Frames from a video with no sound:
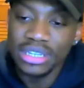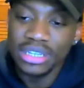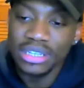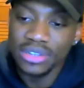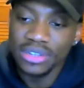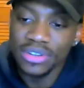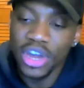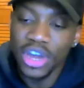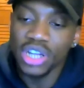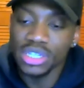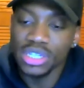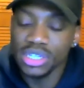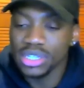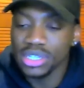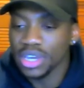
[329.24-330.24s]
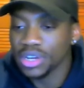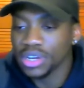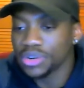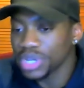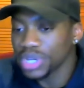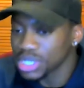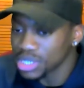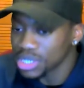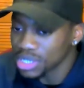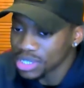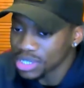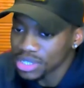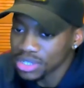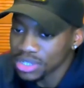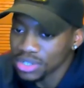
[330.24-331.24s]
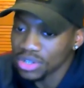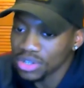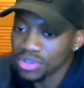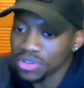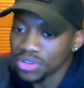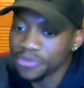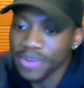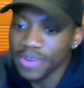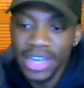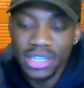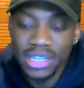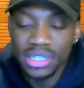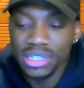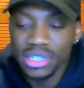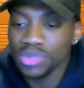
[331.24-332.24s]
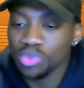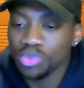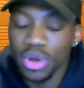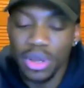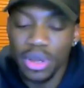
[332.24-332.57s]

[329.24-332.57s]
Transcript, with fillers: You know, they answered certain questions. You know, the fight scenes were